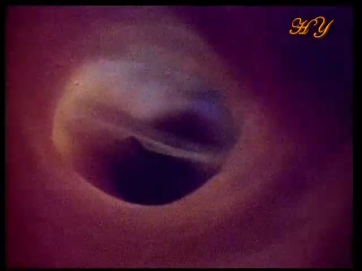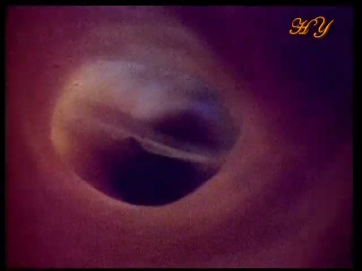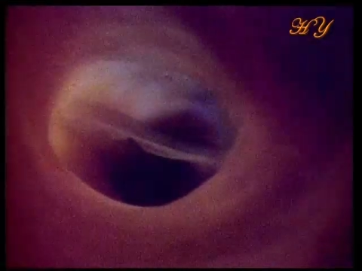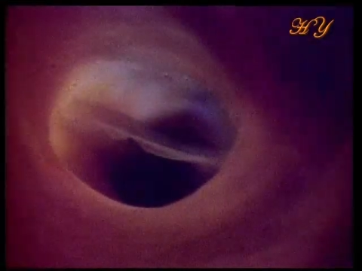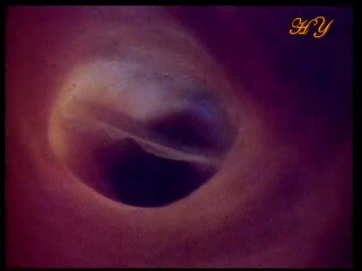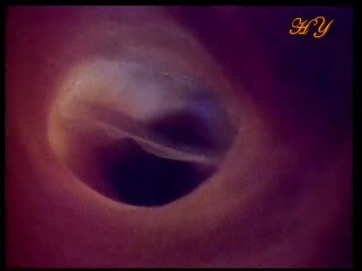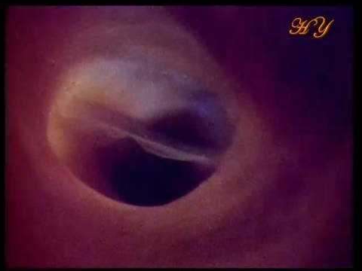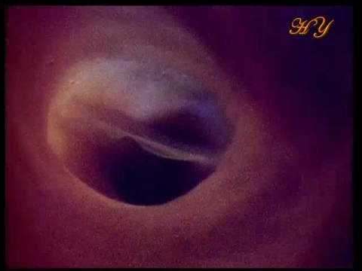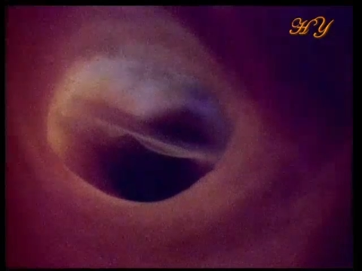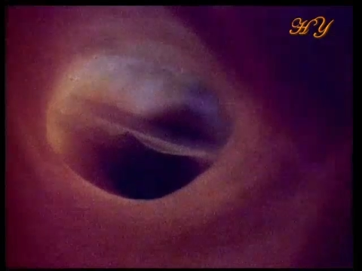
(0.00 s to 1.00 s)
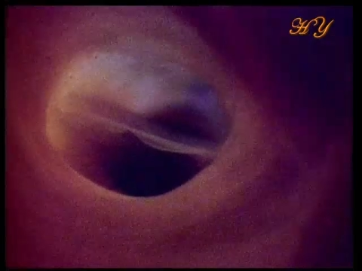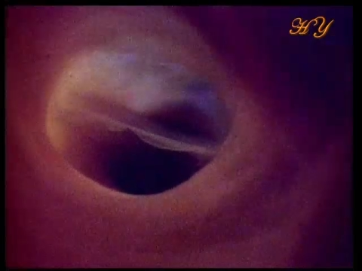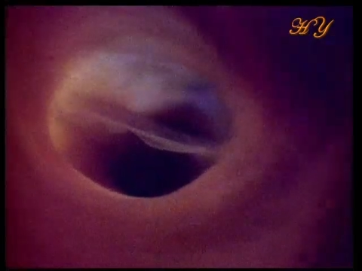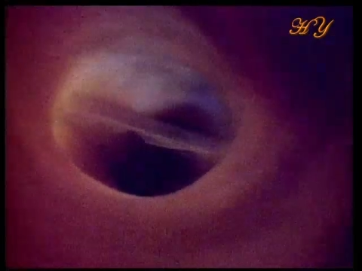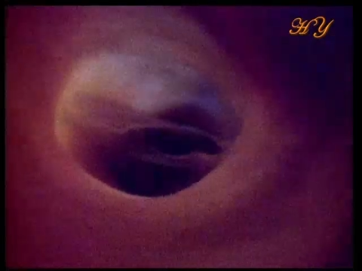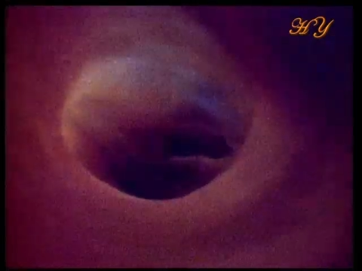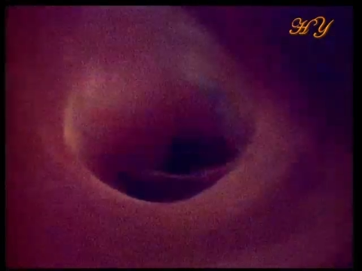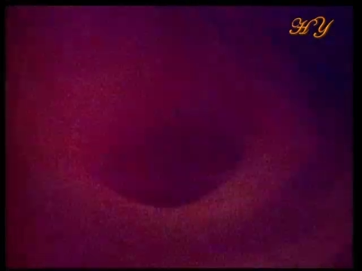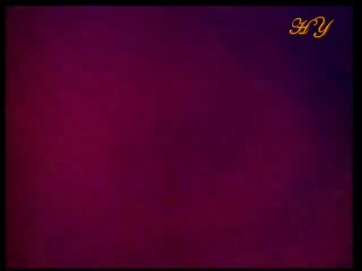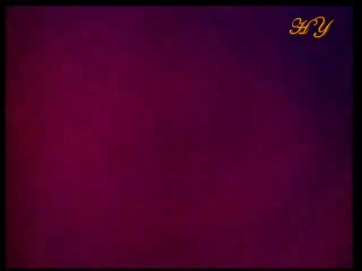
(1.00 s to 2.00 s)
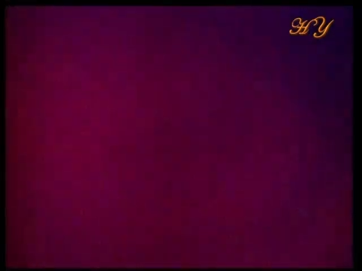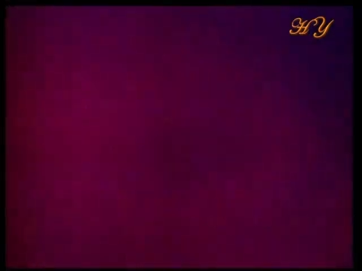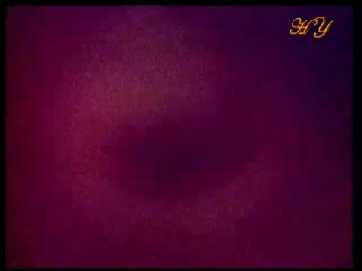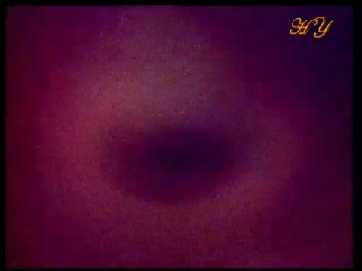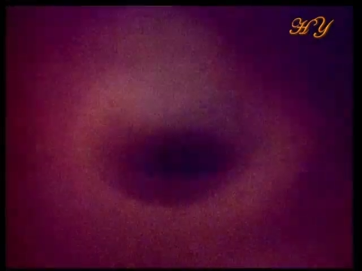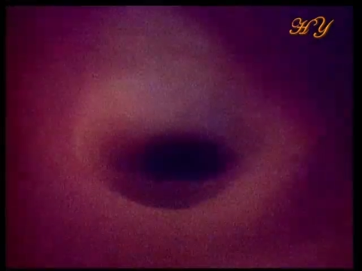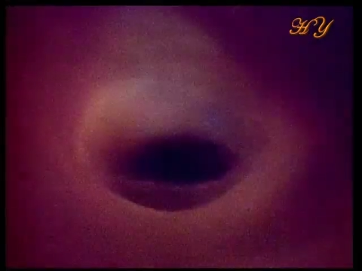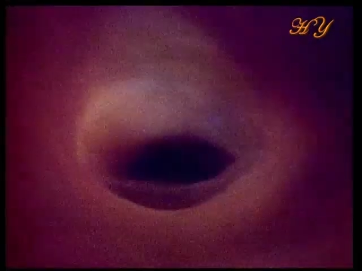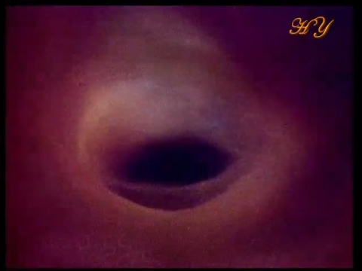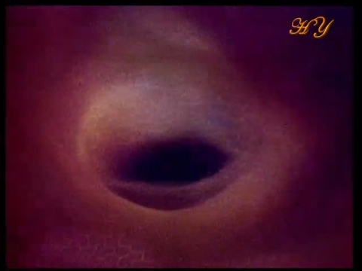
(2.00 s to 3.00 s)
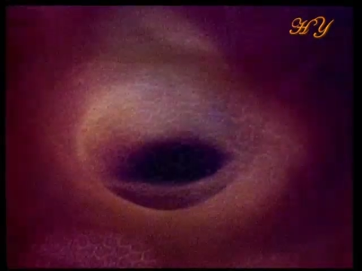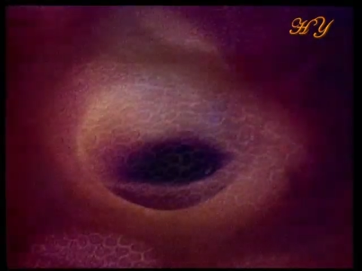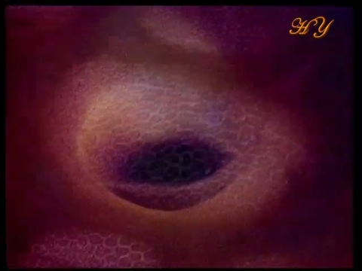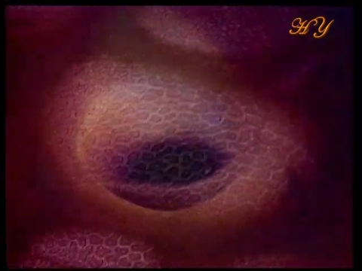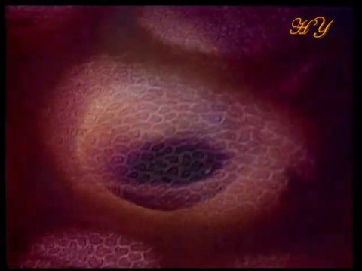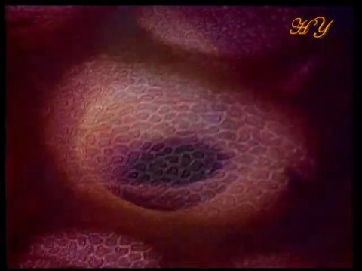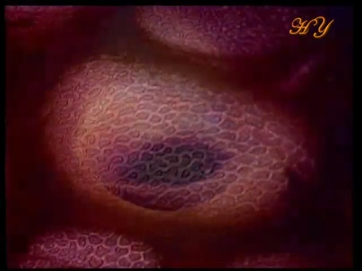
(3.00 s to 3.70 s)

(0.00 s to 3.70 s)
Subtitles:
(no speaker visible)